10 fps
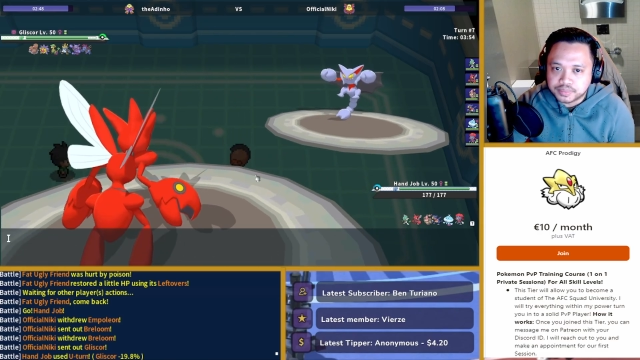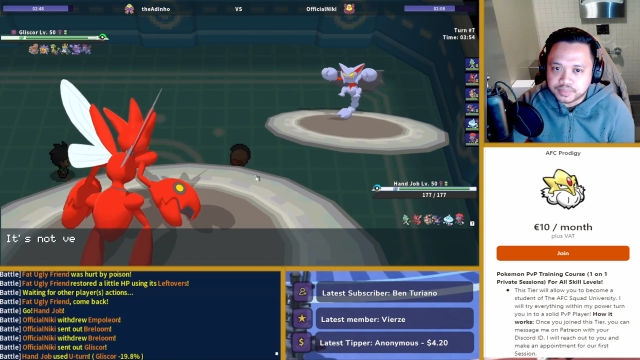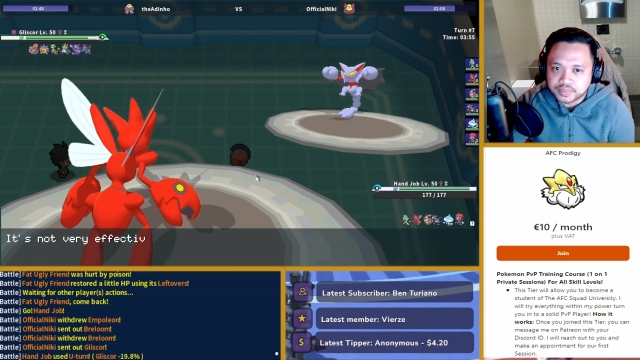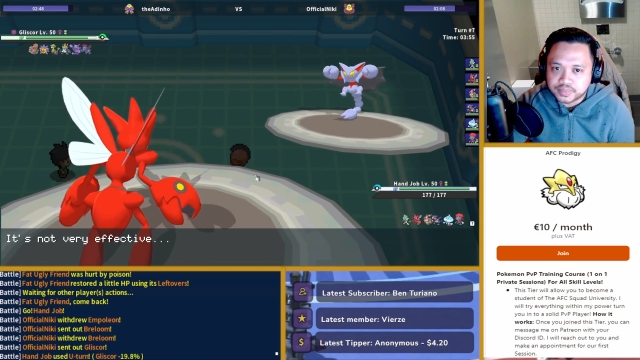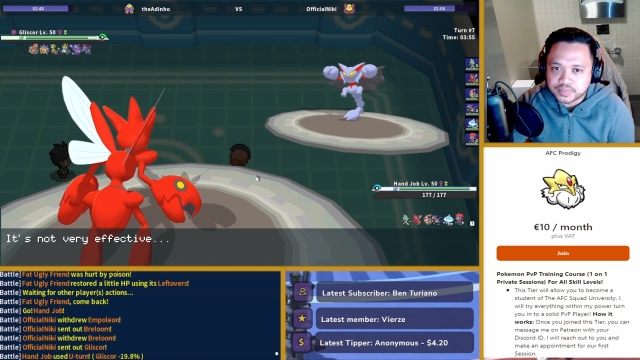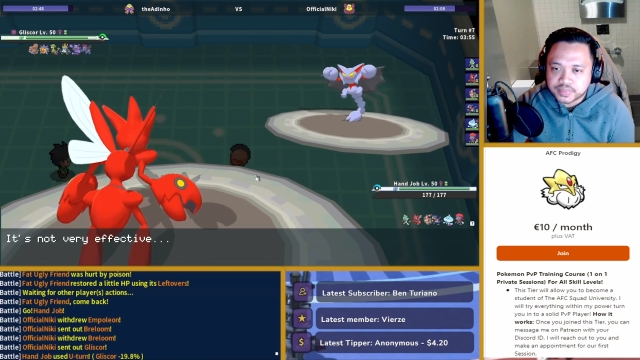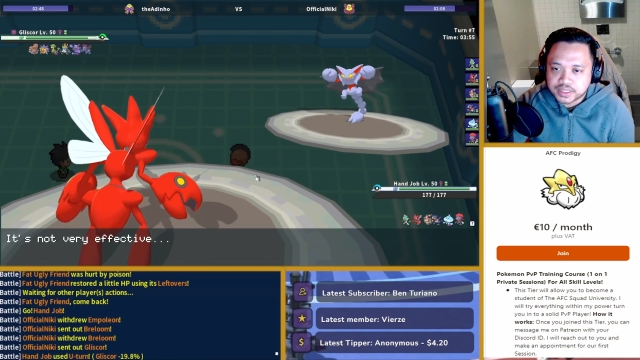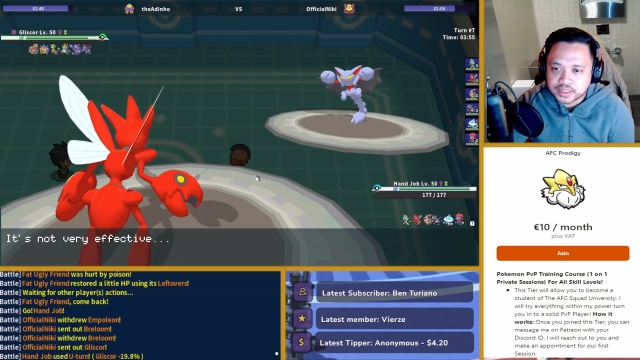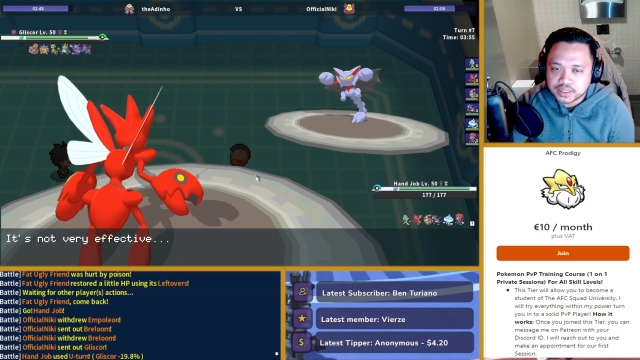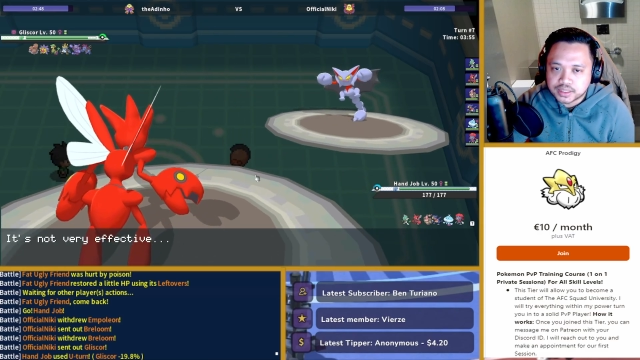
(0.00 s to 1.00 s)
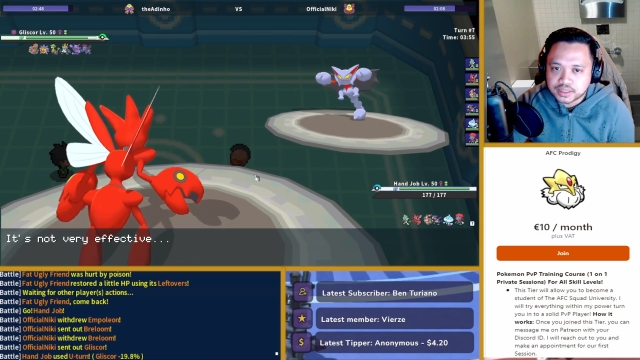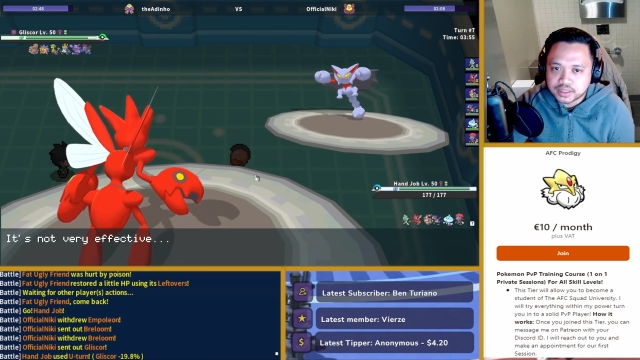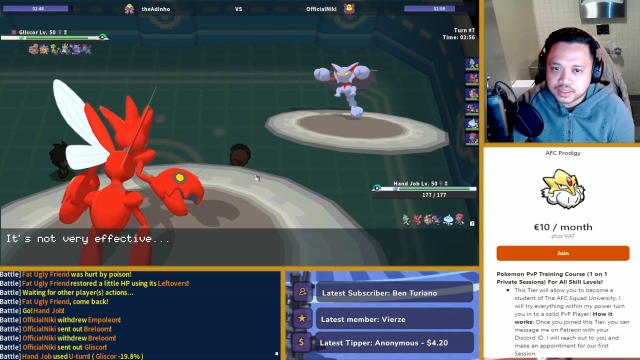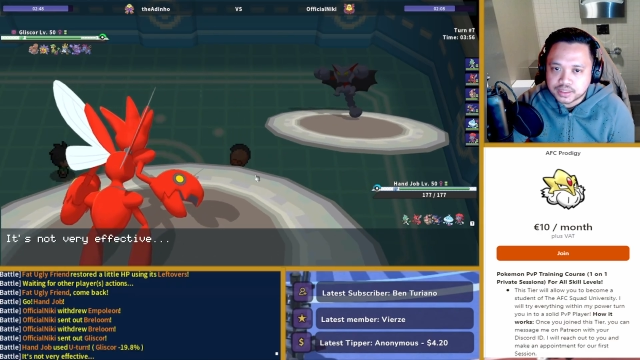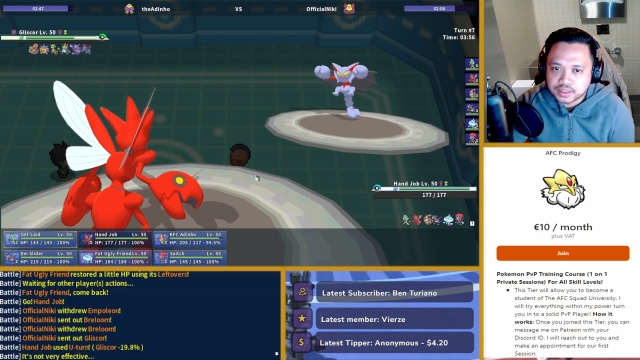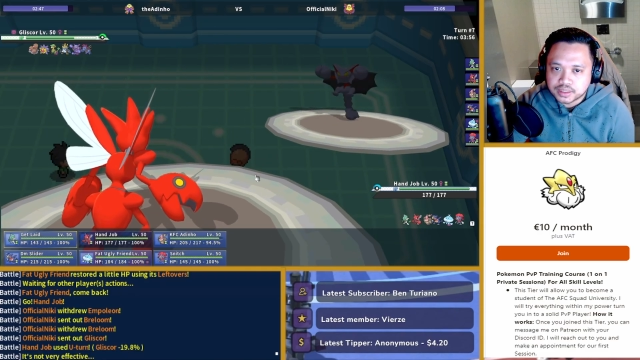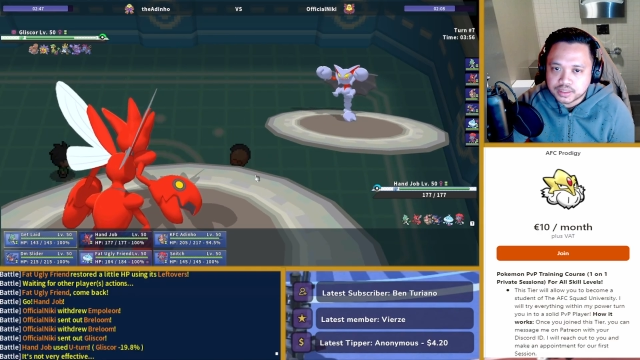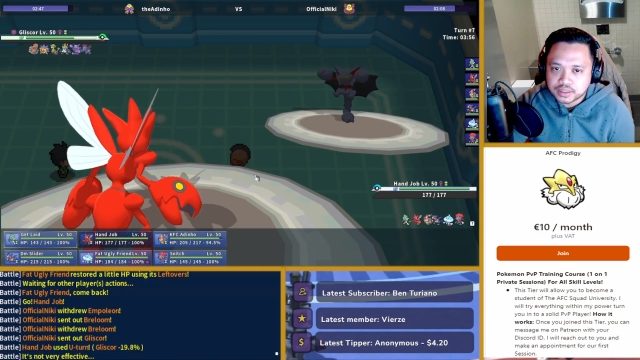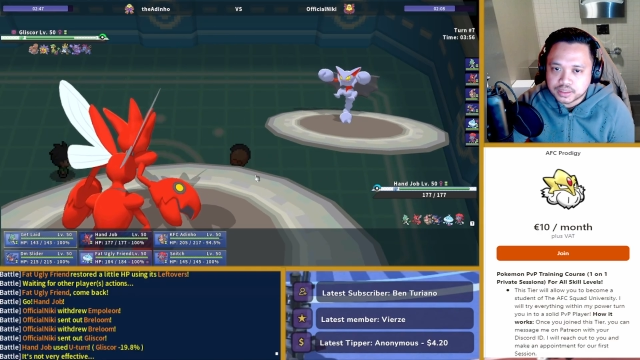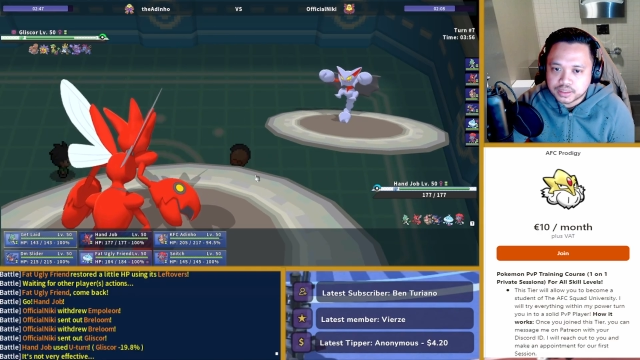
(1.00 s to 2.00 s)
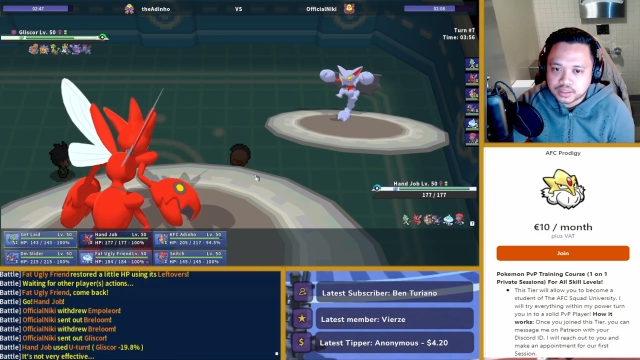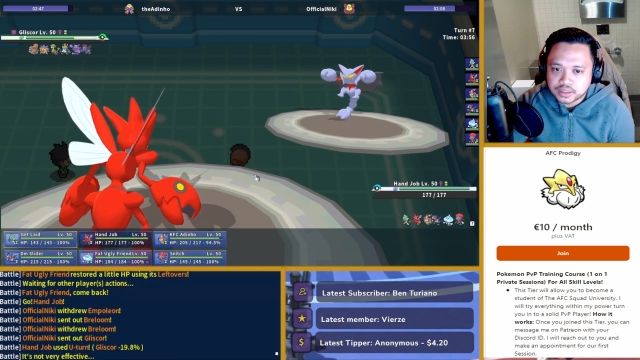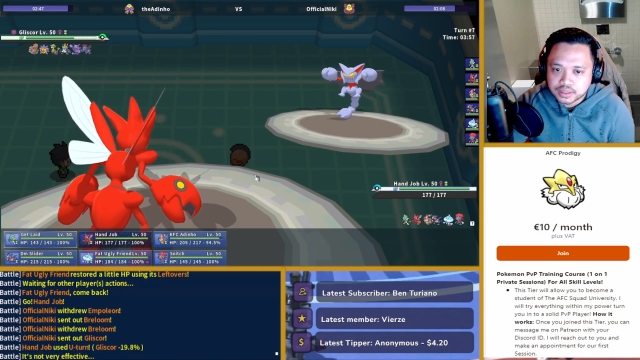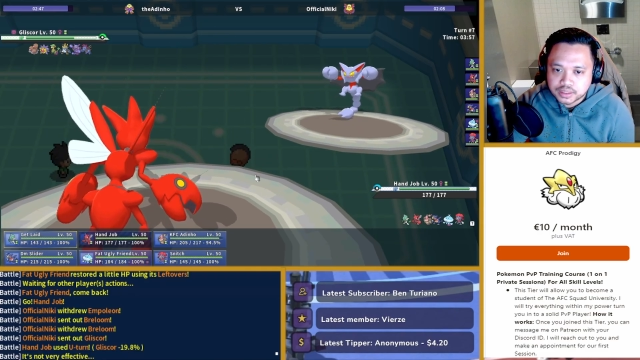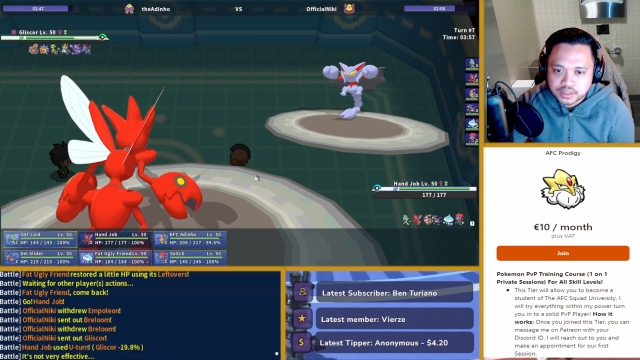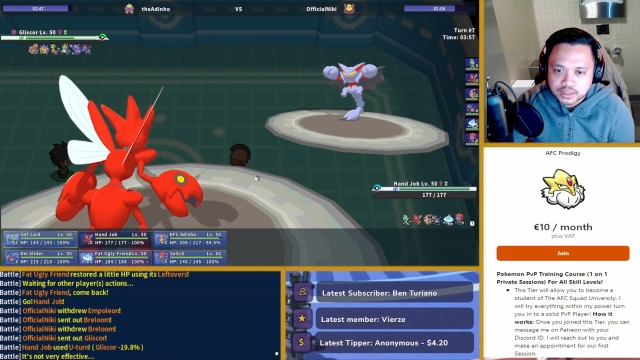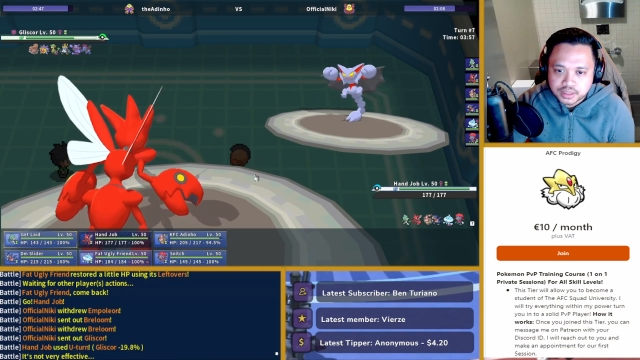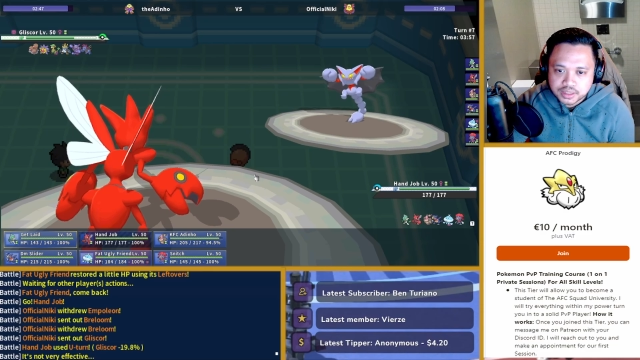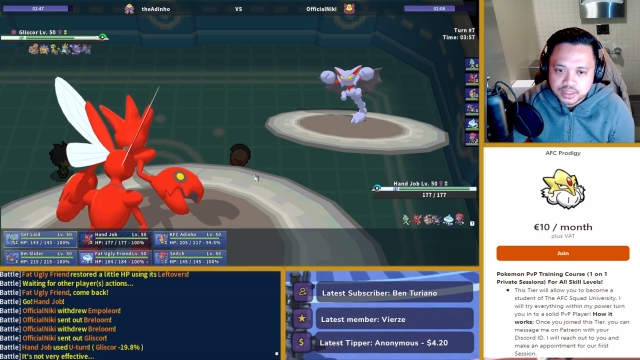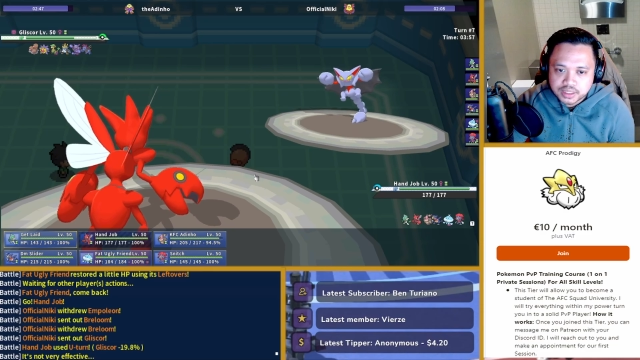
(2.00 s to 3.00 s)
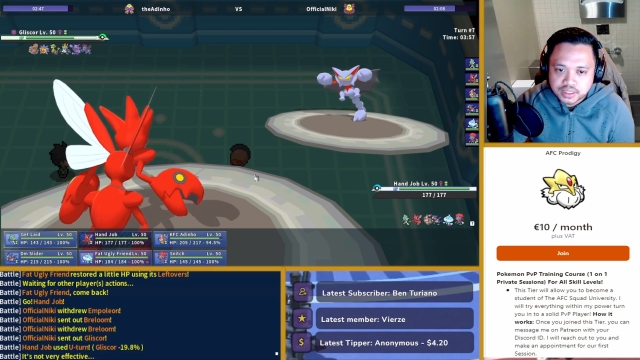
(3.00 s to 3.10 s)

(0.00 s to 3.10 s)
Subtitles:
(silence)